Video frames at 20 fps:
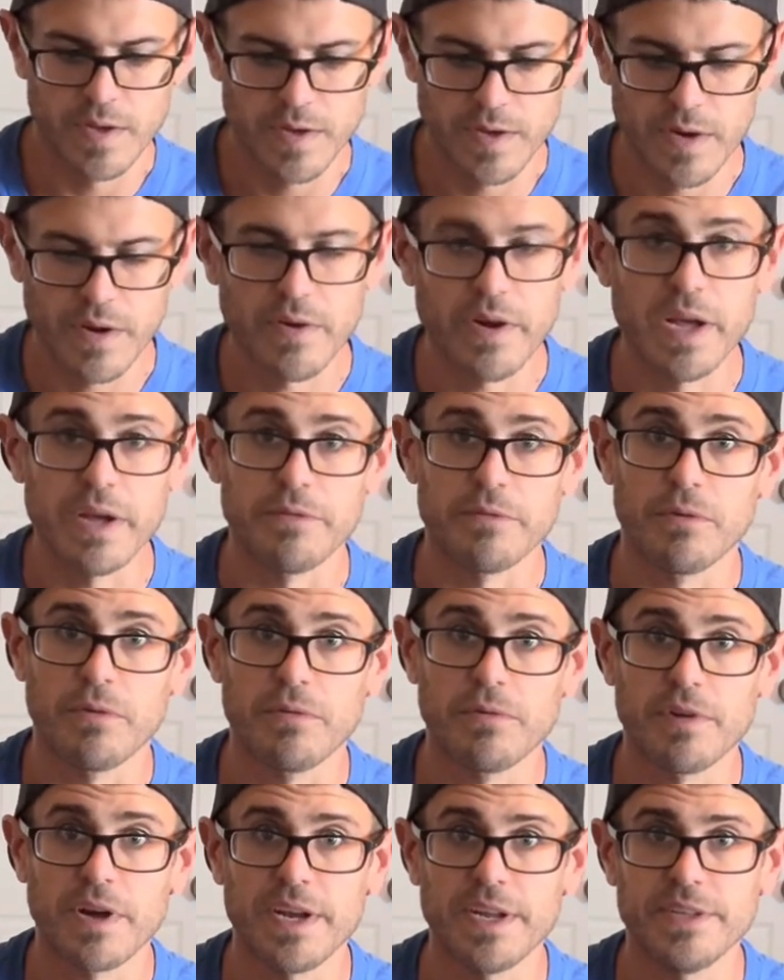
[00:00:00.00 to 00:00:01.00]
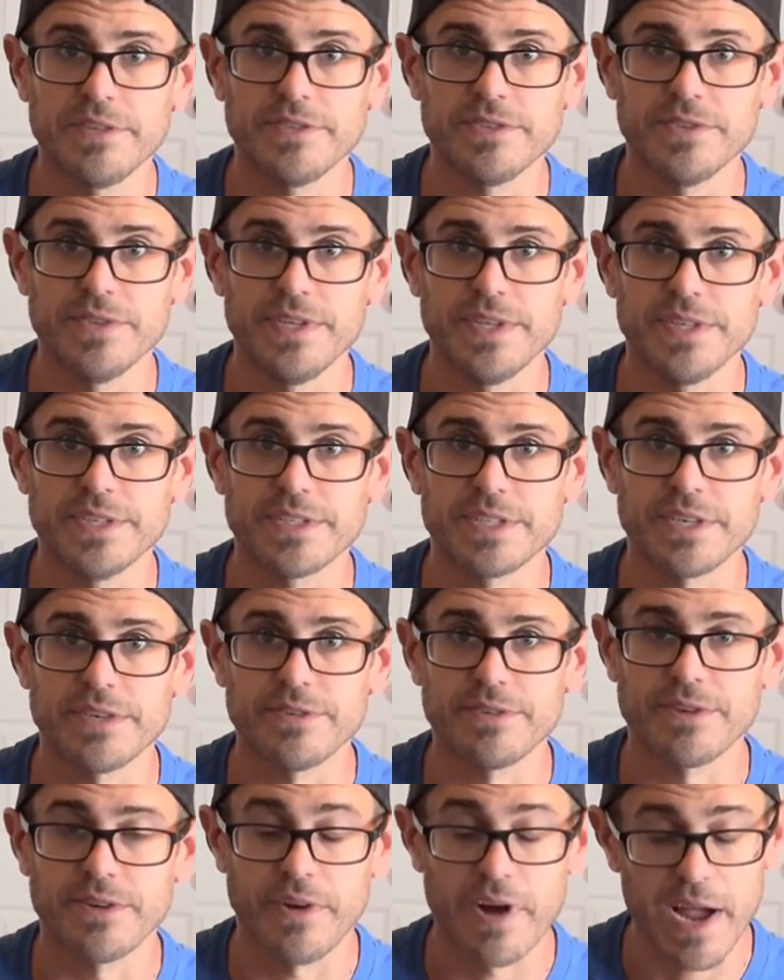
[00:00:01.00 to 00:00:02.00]
All right, rolling right into the
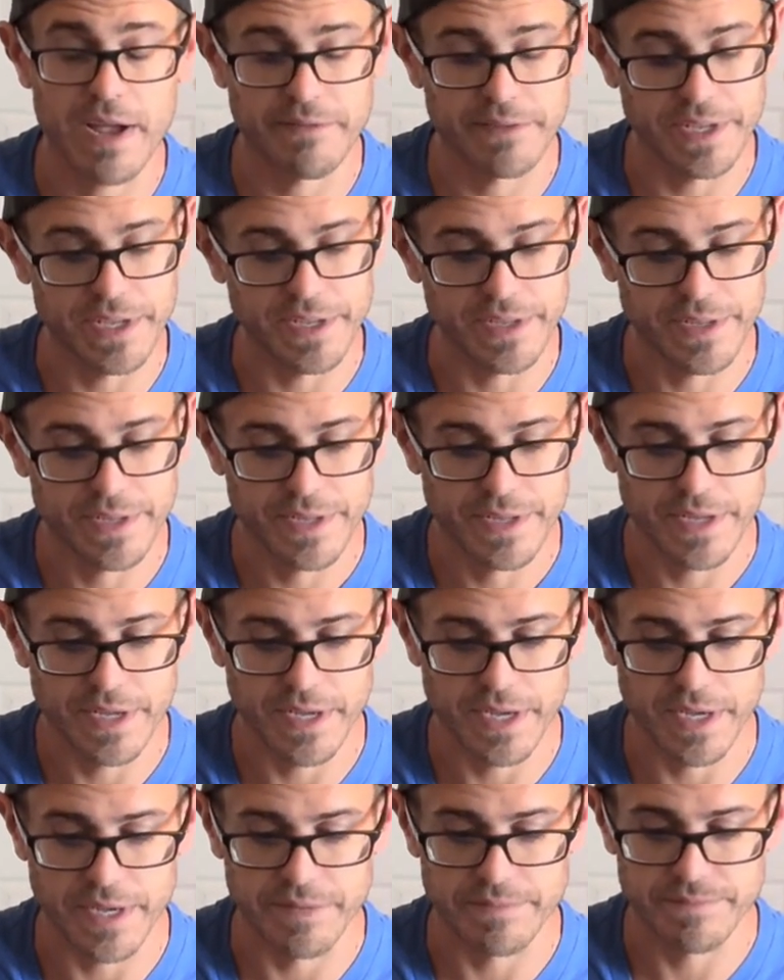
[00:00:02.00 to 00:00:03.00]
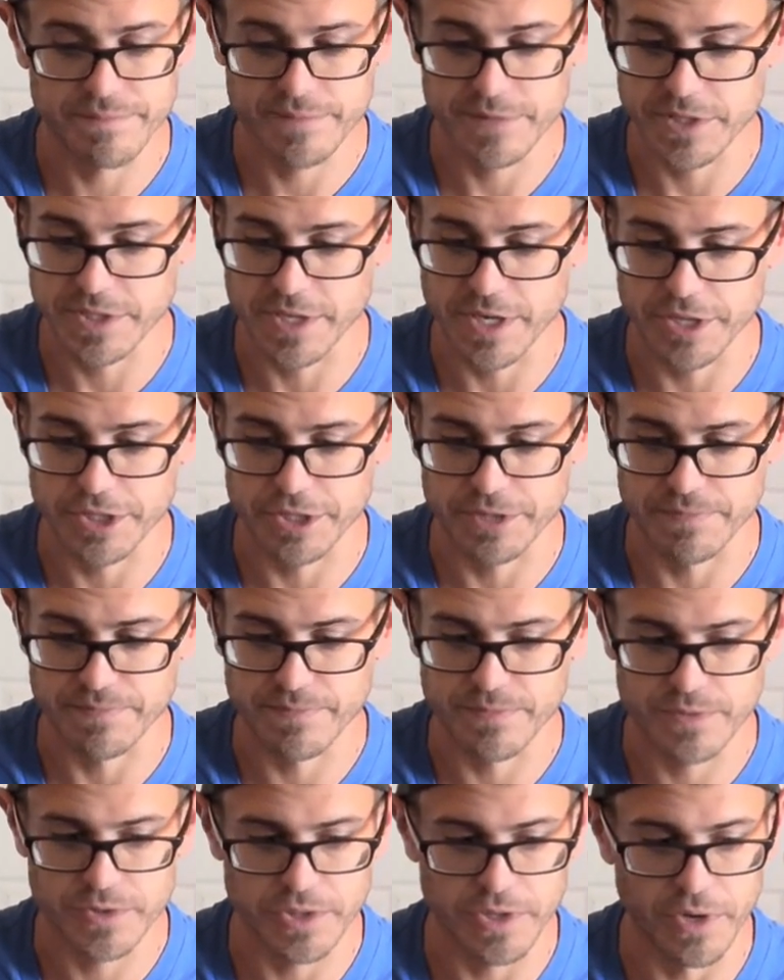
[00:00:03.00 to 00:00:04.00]
center of gravity discussion.
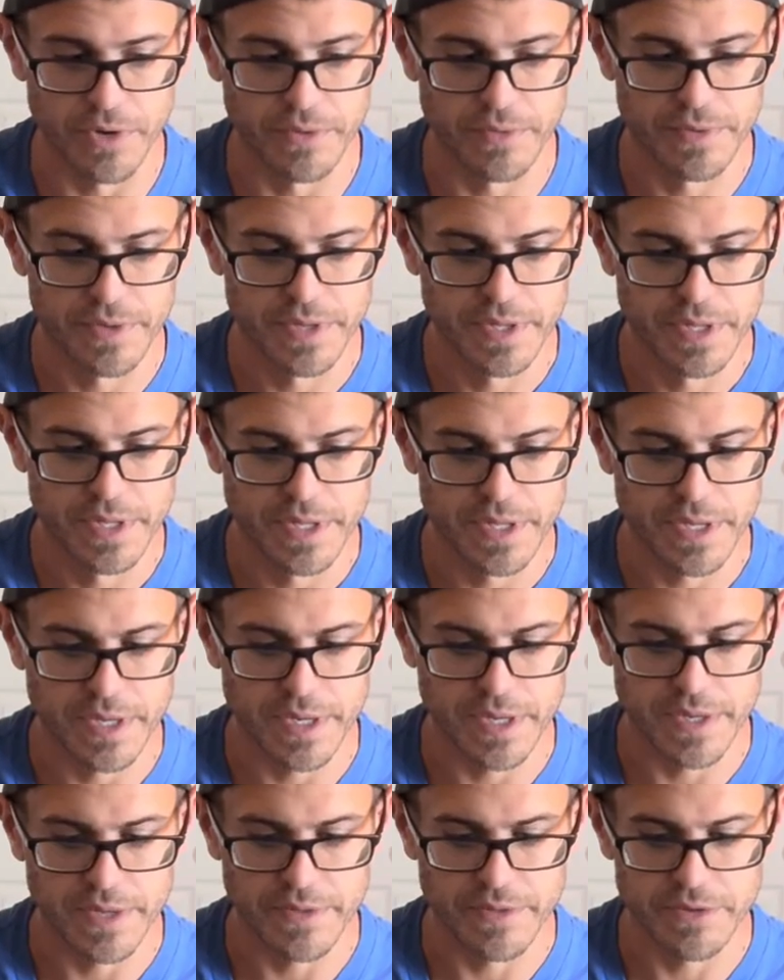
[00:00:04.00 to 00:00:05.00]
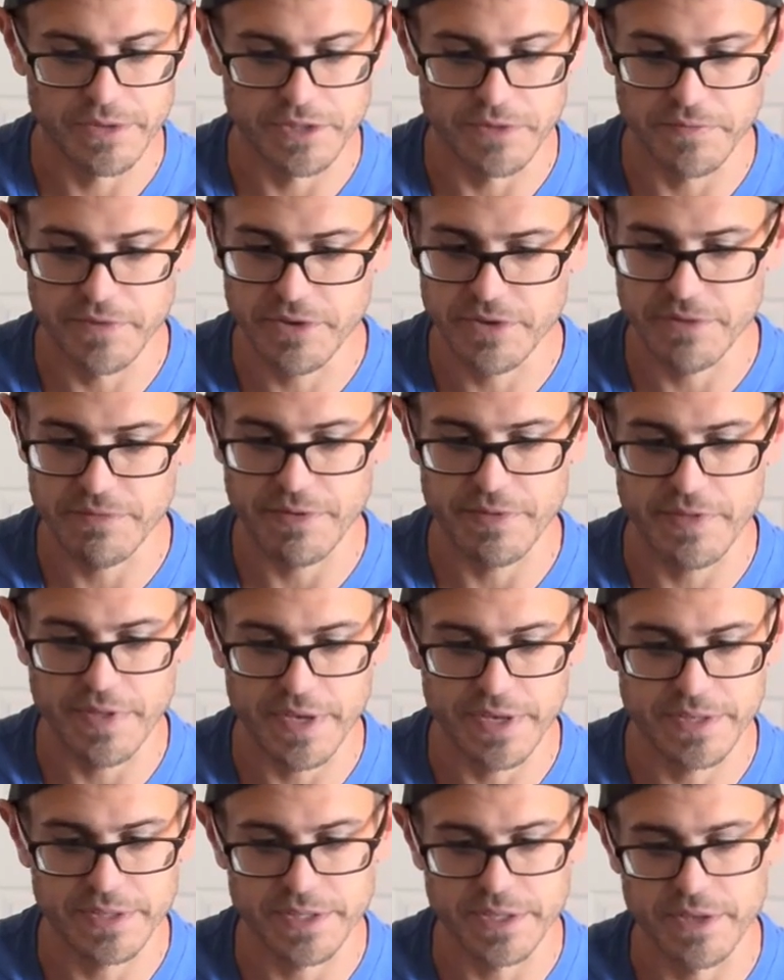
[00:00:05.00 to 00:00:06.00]
So there's a few different
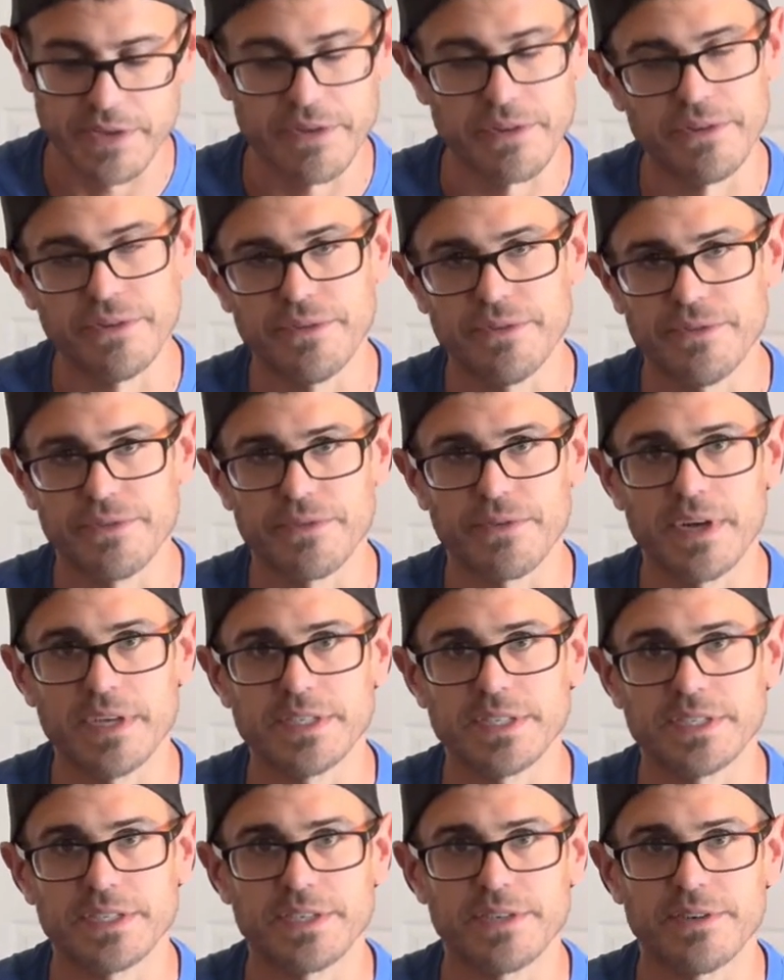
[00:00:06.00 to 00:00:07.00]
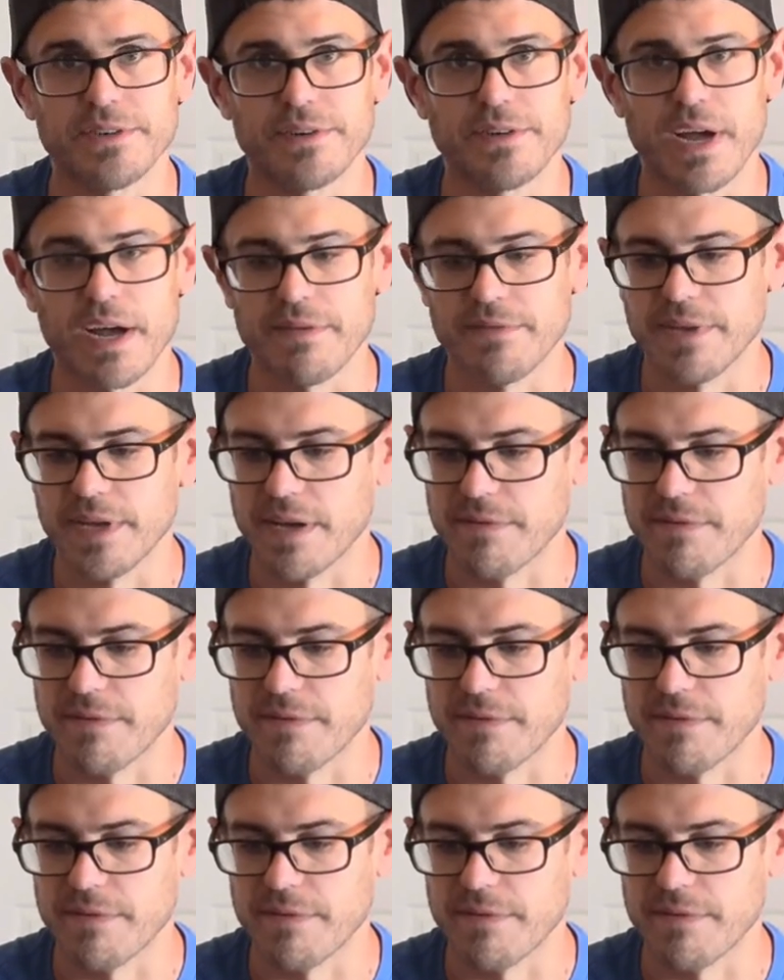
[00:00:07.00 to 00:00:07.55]
things that you can do to raise the center of gravity.